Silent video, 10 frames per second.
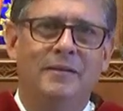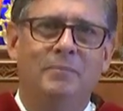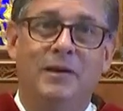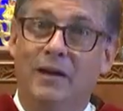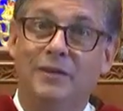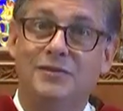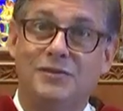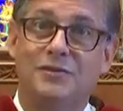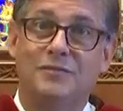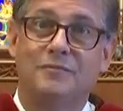
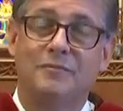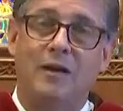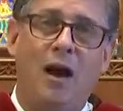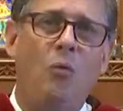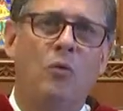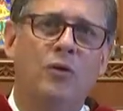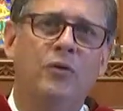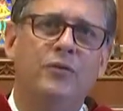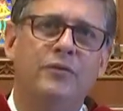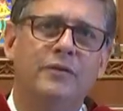Because our
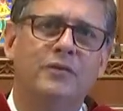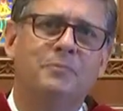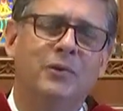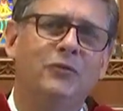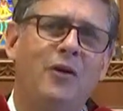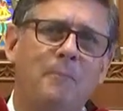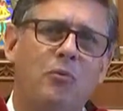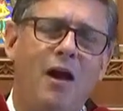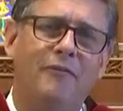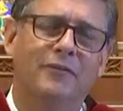world is built on
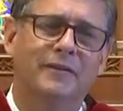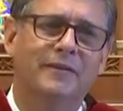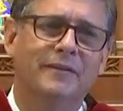profit.